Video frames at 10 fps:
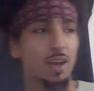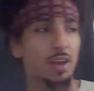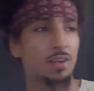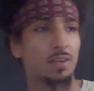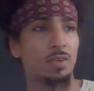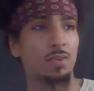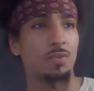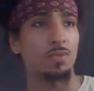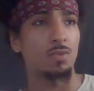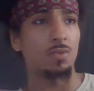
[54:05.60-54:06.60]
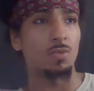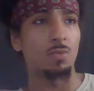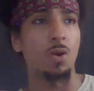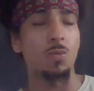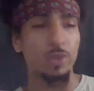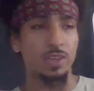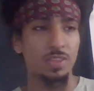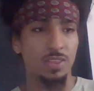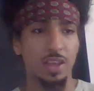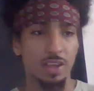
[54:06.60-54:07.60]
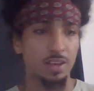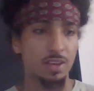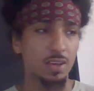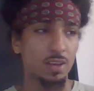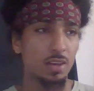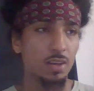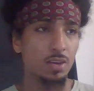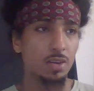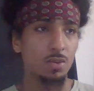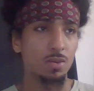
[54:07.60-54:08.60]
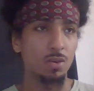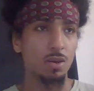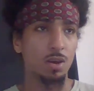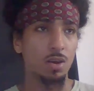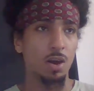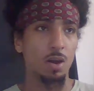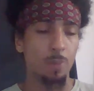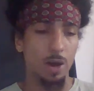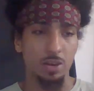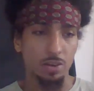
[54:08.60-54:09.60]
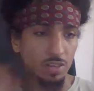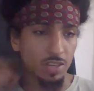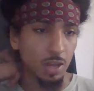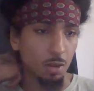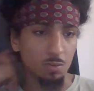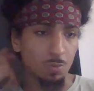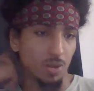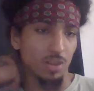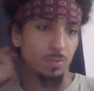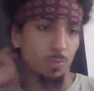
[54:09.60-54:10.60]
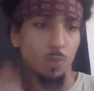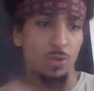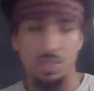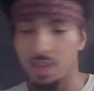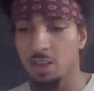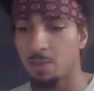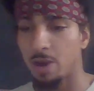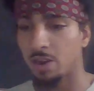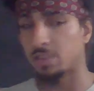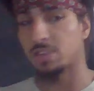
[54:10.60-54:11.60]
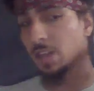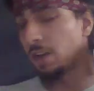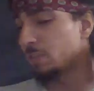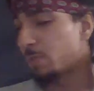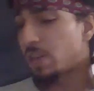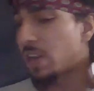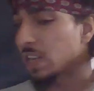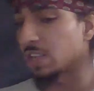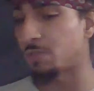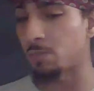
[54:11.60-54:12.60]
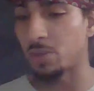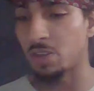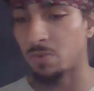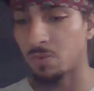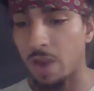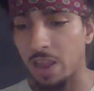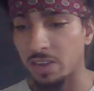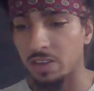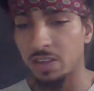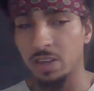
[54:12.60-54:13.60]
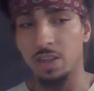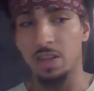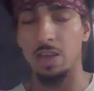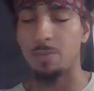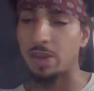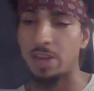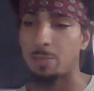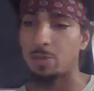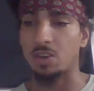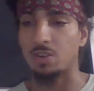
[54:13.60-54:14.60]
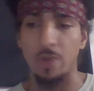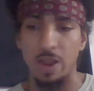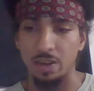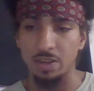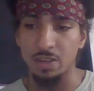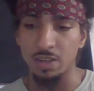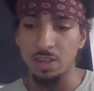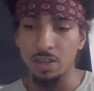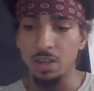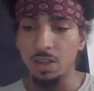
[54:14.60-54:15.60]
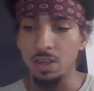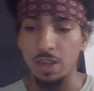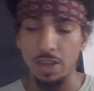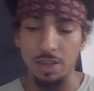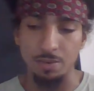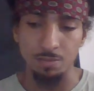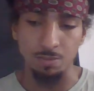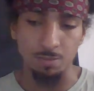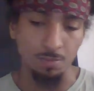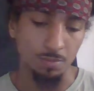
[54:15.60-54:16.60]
on what we think about ourselves. But what we think about ourselves might not even be right. It might not be correct. And